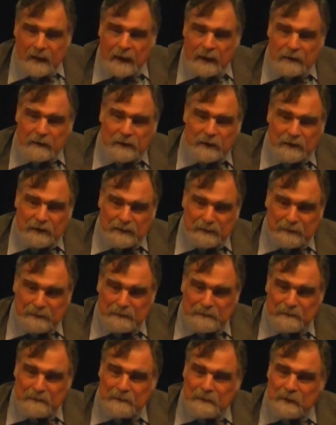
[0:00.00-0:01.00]
At a
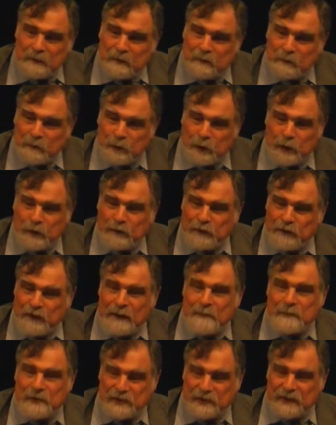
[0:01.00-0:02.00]
very
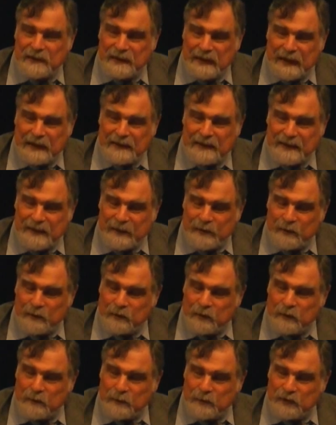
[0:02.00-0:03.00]
famous get-together,
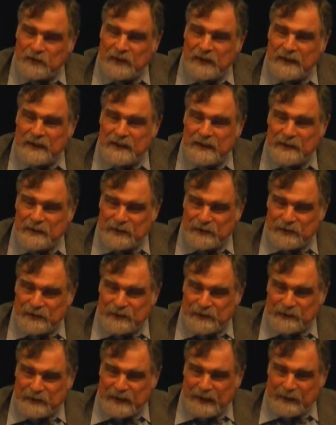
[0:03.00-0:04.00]
it's almost 10 years
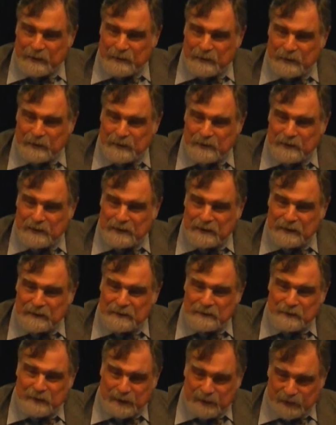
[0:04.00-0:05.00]
ago now, with
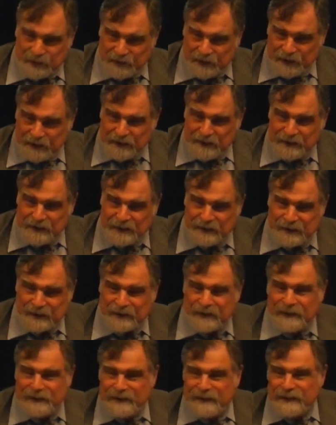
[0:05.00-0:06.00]
Father John Hill
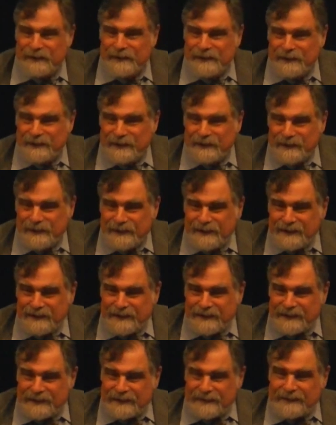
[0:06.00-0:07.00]
there,
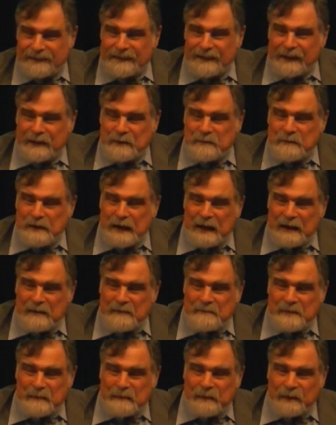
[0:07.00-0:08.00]
I
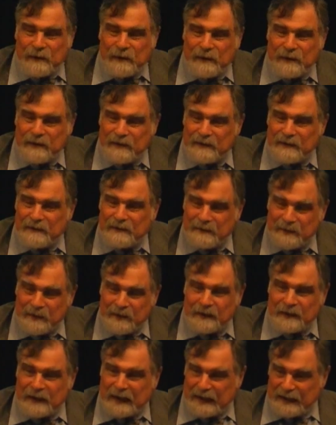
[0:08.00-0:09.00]
remember the
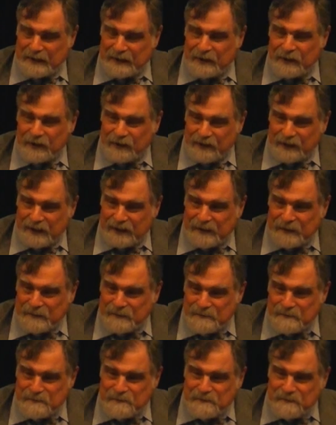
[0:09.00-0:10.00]
light dawning,
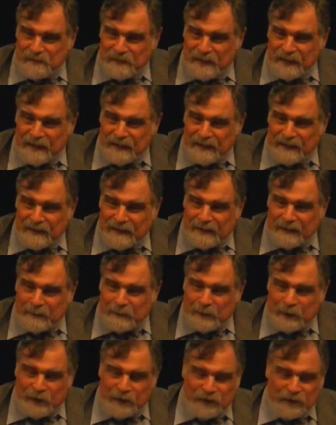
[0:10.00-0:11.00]

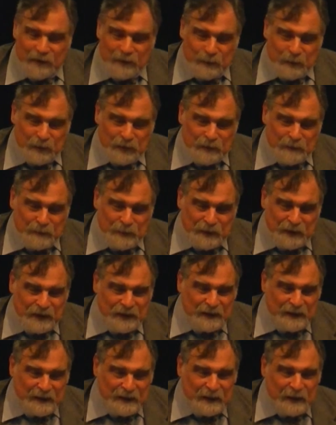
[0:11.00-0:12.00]
because there were some
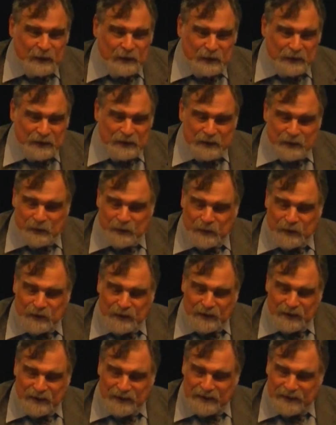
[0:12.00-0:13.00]
particularly noisy
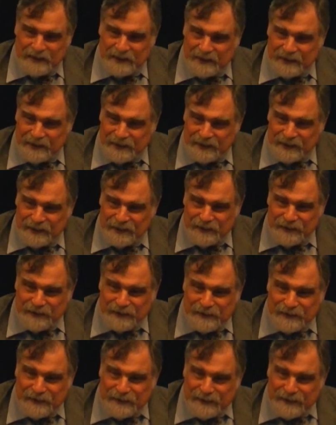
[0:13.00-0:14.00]
Orthodox in the audience,
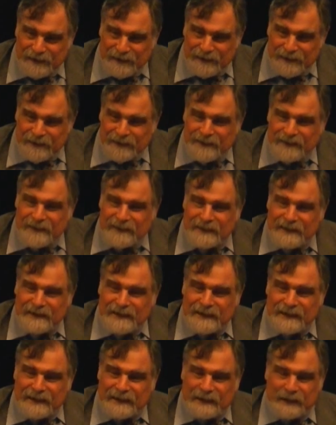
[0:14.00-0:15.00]

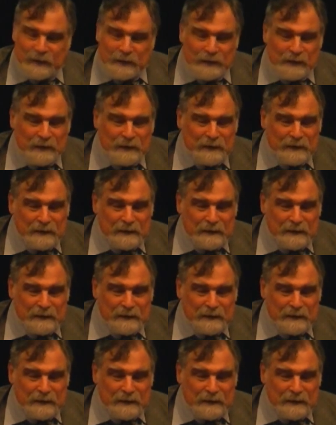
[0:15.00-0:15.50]
and